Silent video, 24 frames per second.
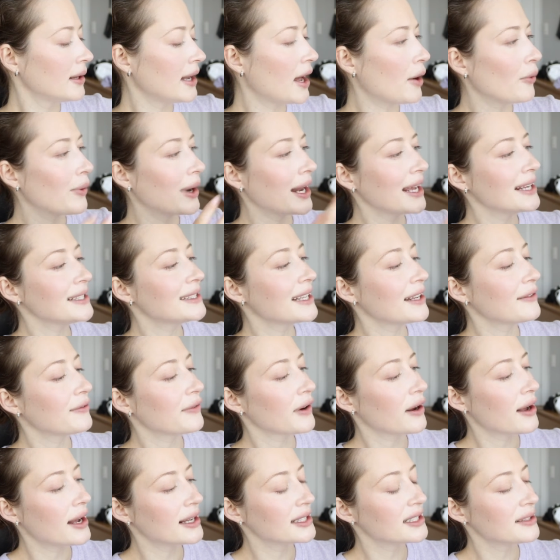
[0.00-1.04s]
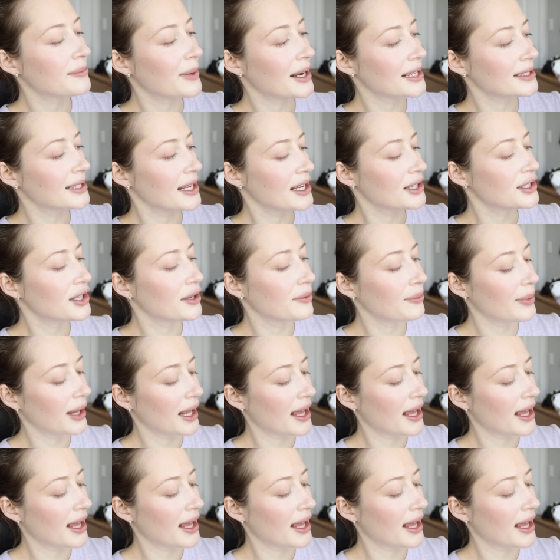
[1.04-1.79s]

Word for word: Now, what I did for customization,